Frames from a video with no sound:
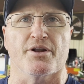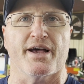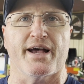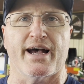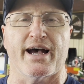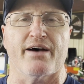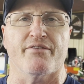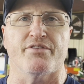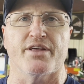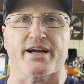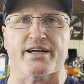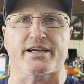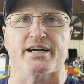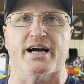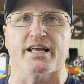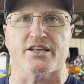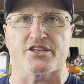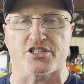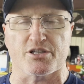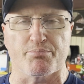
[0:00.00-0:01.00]
have that
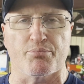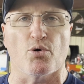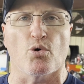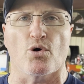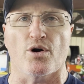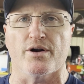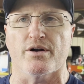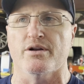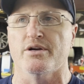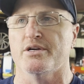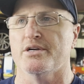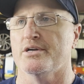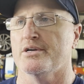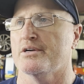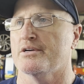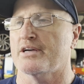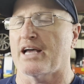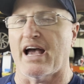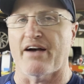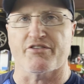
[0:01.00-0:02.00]
kind of support,
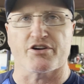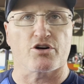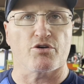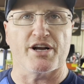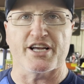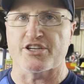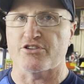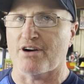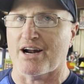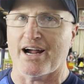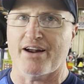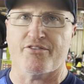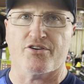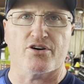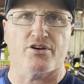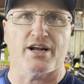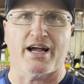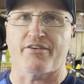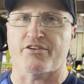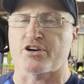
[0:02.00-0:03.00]
have a great
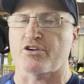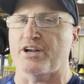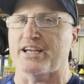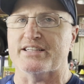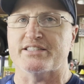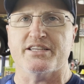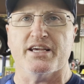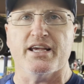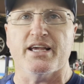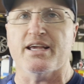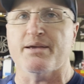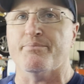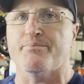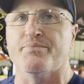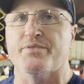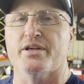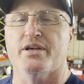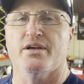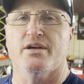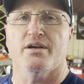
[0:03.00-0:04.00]
driver, have a great team
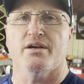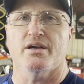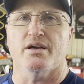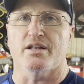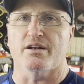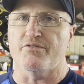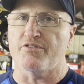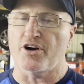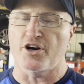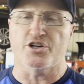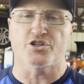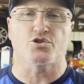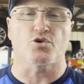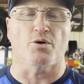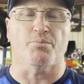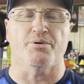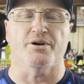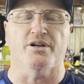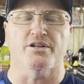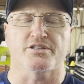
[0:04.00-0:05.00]
in a very short
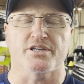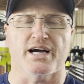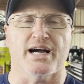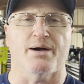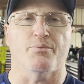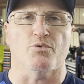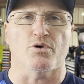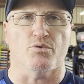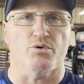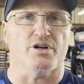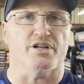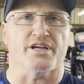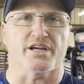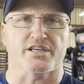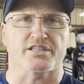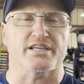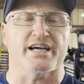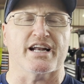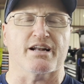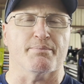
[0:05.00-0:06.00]
period of time. We're really
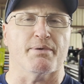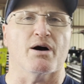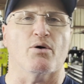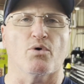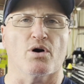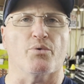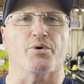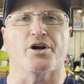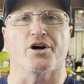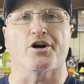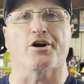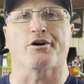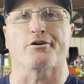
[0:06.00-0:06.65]
excited about where we are.